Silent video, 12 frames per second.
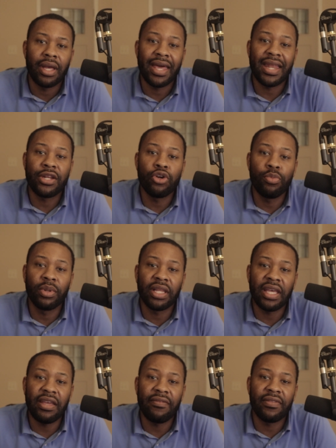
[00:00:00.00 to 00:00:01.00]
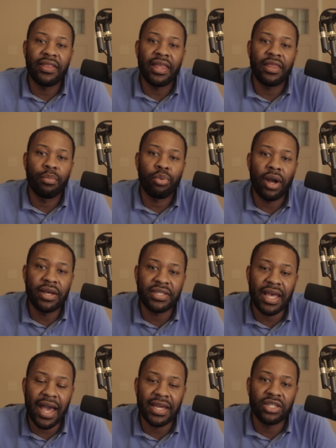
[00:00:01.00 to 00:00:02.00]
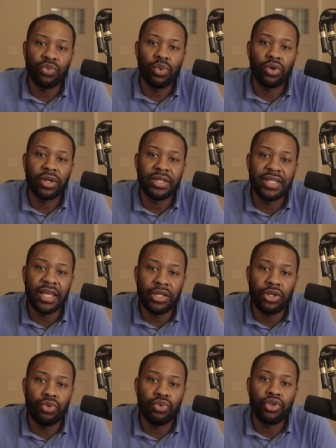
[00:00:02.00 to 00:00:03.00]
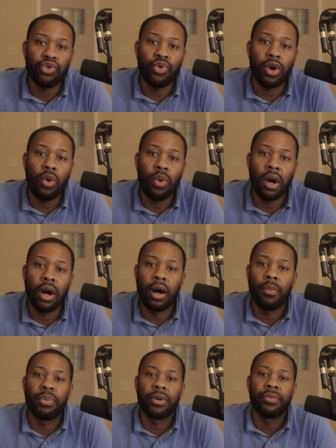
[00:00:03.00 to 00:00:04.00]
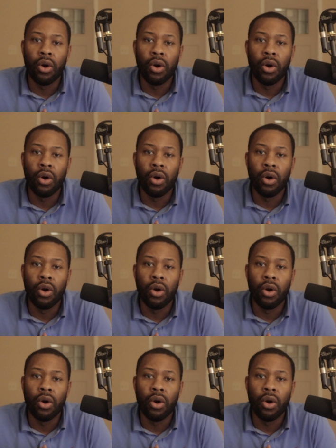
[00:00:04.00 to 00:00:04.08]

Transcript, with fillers: And I do believe that the price action will continue to go up.